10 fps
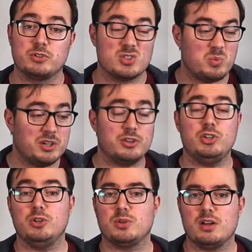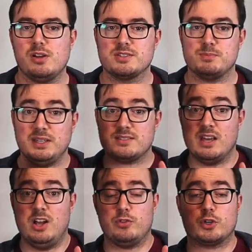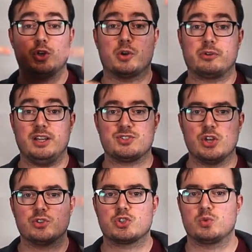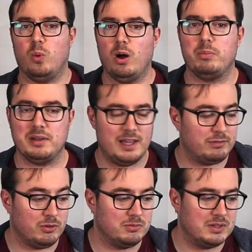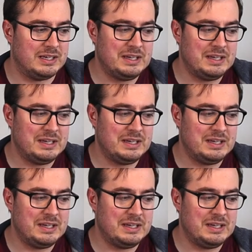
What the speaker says: because one of the new cards means the courier's swap level.